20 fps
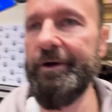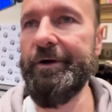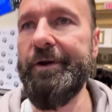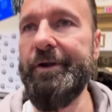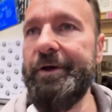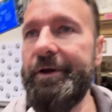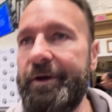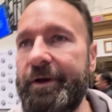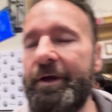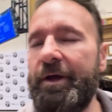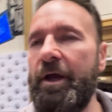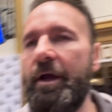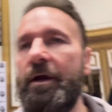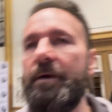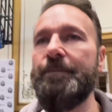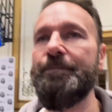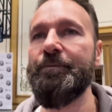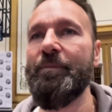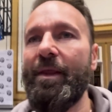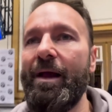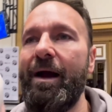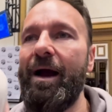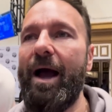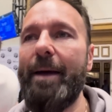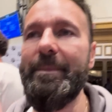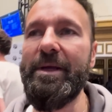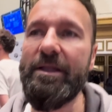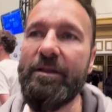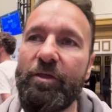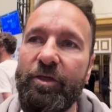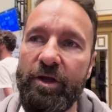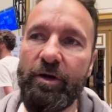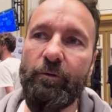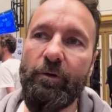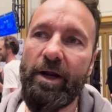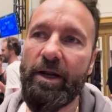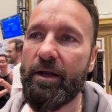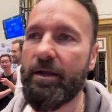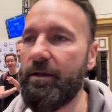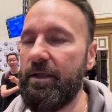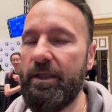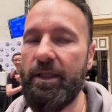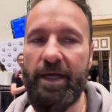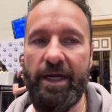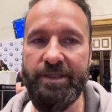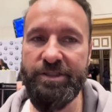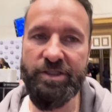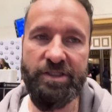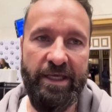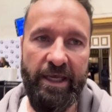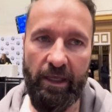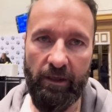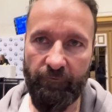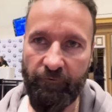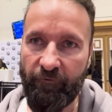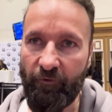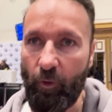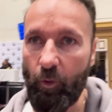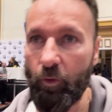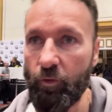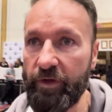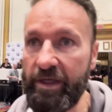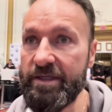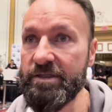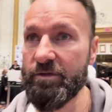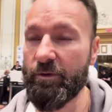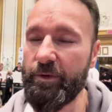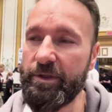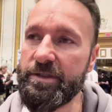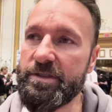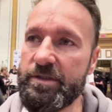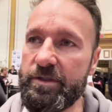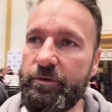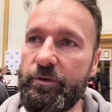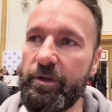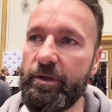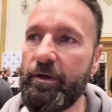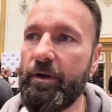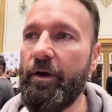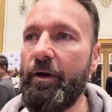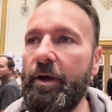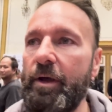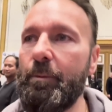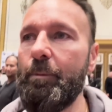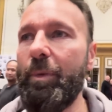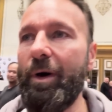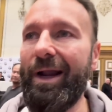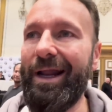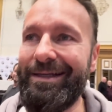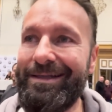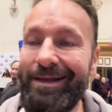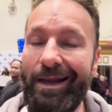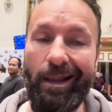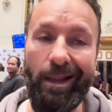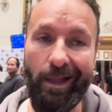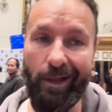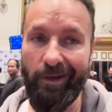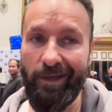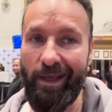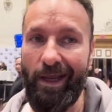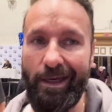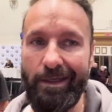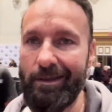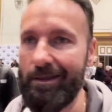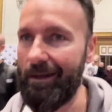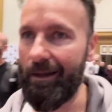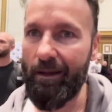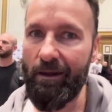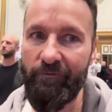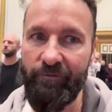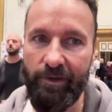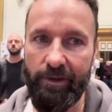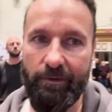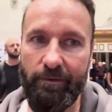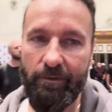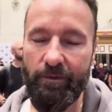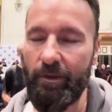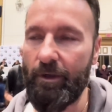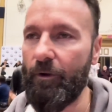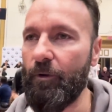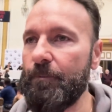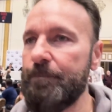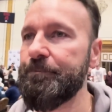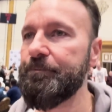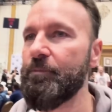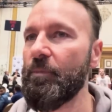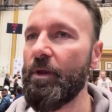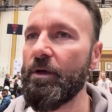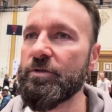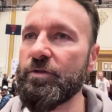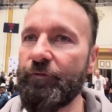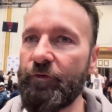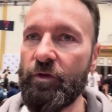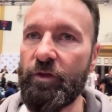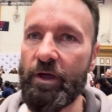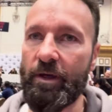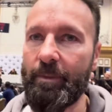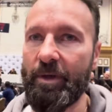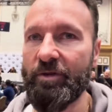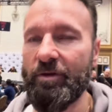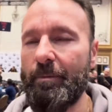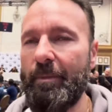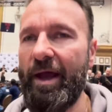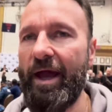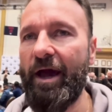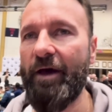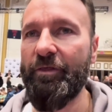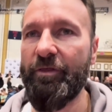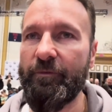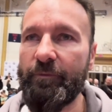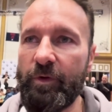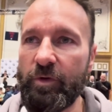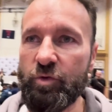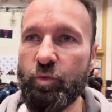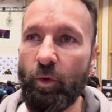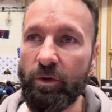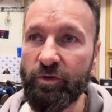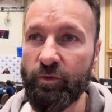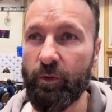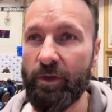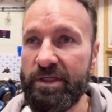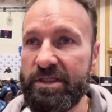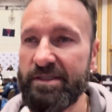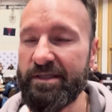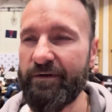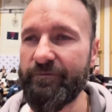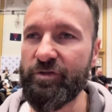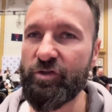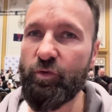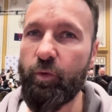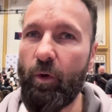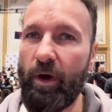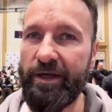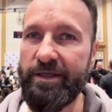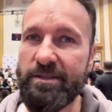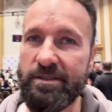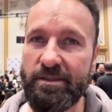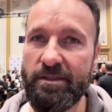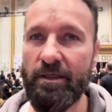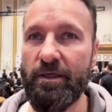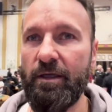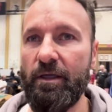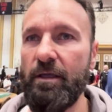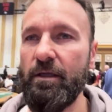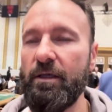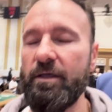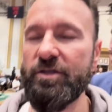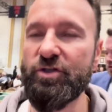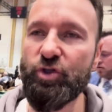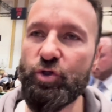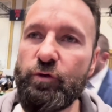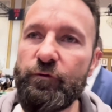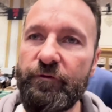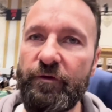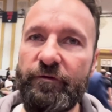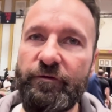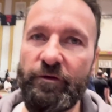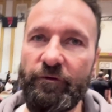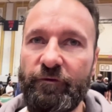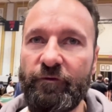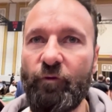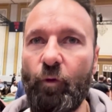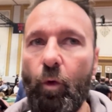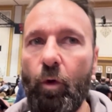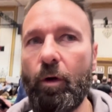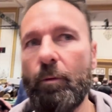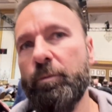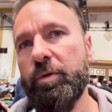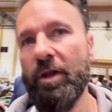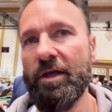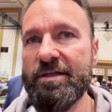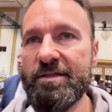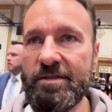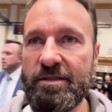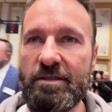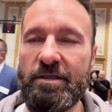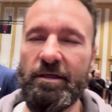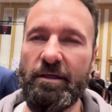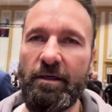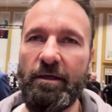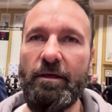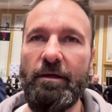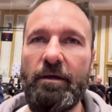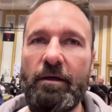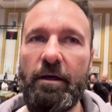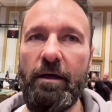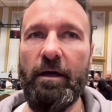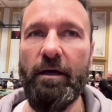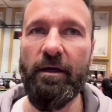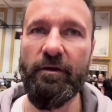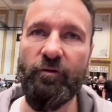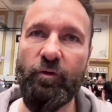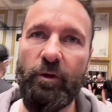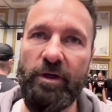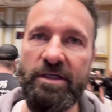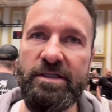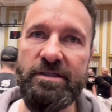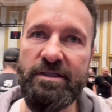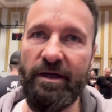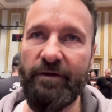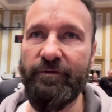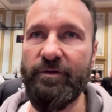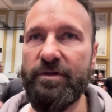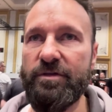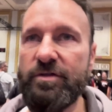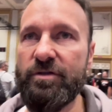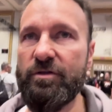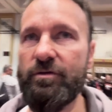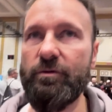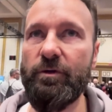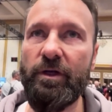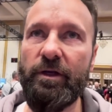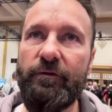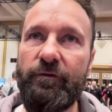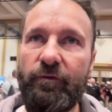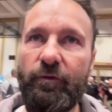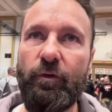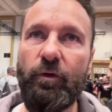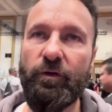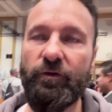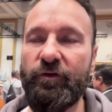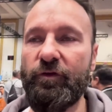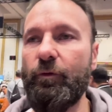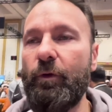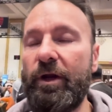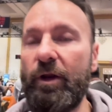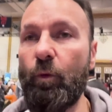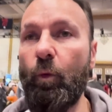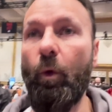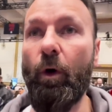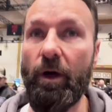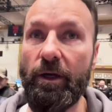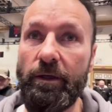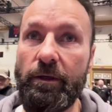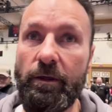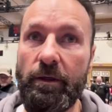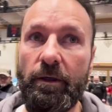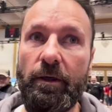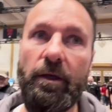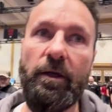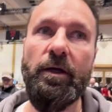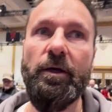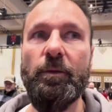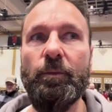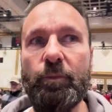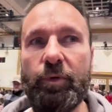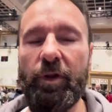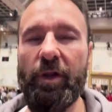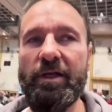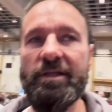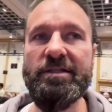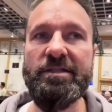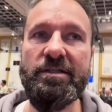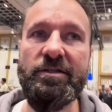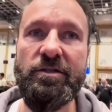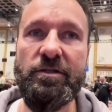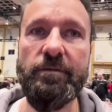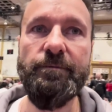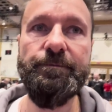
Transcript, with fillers: and I mean, theoretically, like I just can't fold ace queen suited, but I didn't like, I didn't love it, you know? So if you think about the math, there's 127 twice, there's 254 plus, uh, 27 is 281 plus